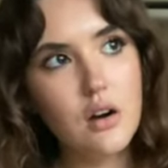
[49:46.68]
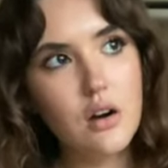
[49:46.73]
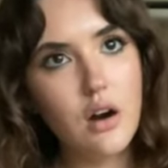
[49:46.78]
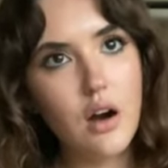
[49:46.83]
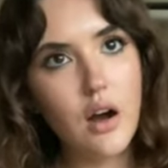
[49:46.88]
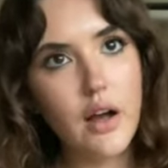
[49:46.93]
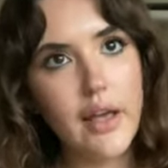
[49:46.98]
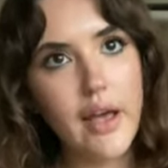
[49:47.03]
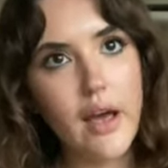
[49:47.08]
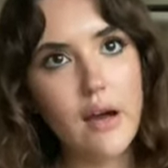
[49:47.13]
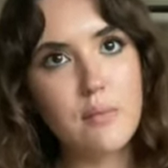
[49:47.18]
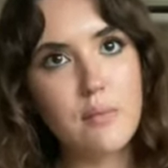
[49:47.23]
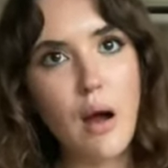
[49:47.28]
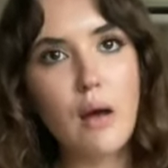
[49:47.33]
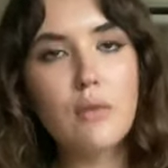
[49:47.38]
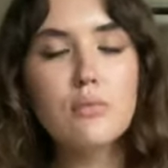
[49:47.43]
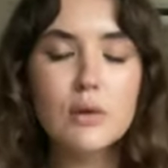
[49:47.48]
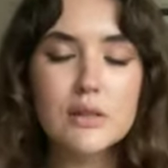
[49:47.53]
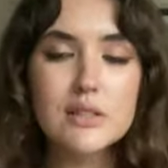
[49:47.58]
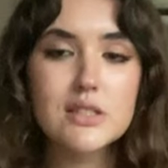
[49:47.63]
I
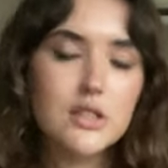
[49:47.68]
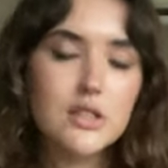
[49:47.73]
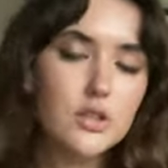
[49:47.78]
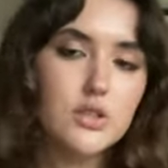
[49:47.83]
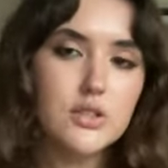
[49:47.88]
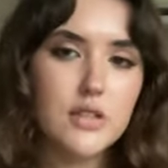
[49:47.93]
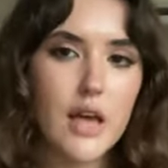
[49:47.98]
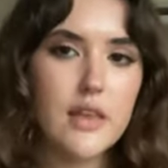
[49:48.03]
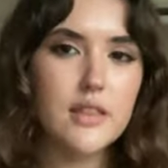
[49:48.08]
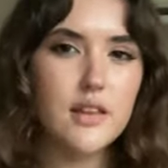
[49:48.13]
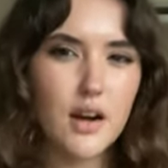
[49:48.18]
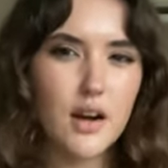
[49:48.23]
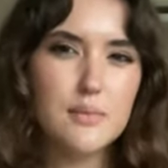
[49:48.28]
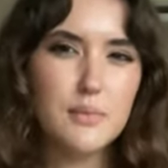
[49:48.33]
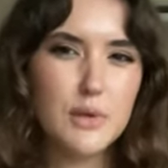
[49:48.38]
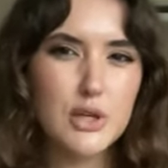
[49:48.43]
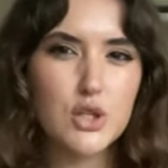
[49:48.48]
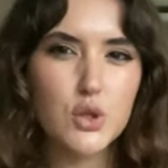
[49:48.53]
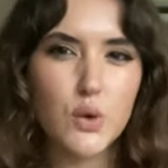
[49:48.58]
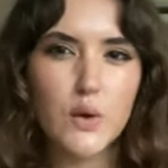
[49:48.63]
would still say that I'm
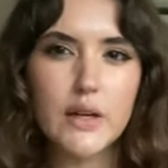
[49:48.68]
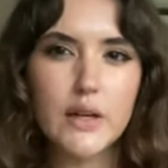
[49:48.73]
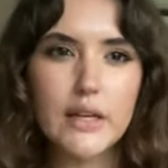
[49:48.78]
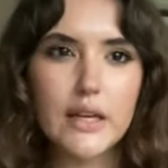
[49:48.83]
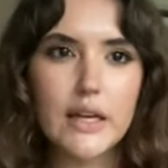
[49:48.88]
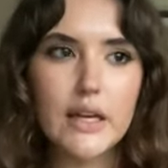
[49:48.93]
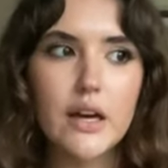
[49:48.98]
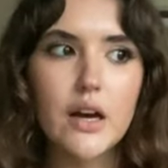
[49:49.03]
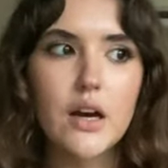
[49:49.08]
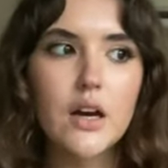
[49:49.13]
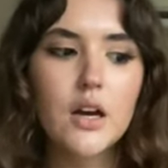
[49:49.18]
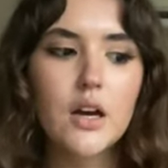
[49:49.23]
enjoying it.